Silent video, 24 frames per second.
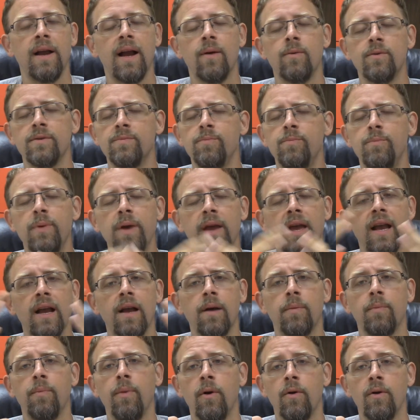I was a big
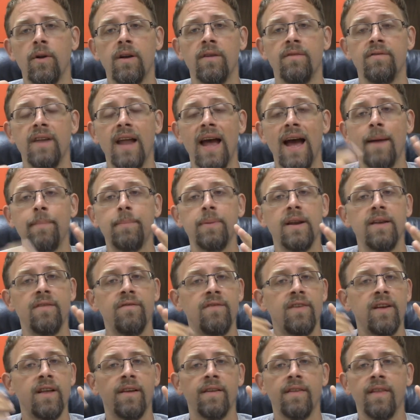opponent of napping and
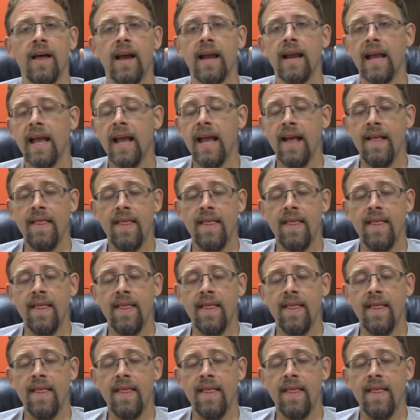feeling like